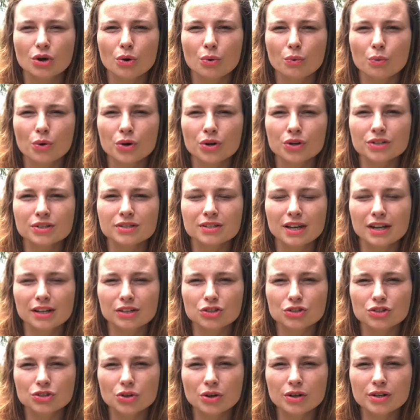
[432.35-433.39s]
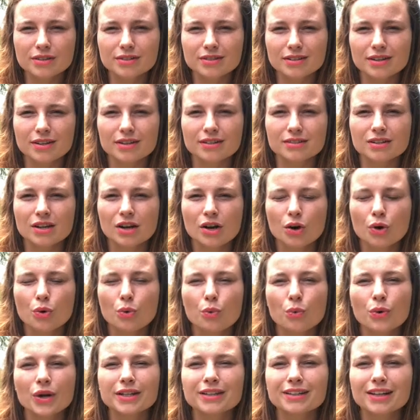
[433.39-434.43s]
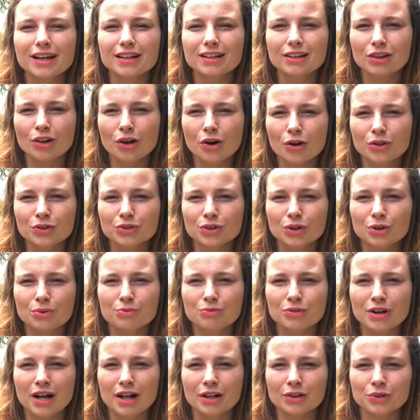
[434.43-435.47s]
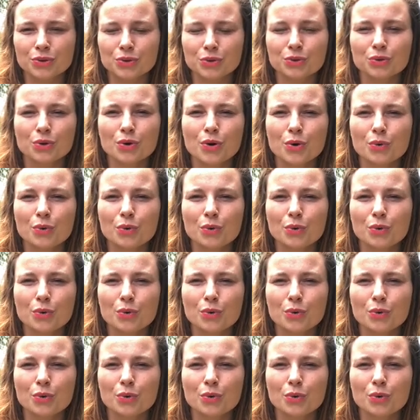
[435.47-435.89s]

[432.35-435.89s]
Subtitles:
words, and choices with that long-term value,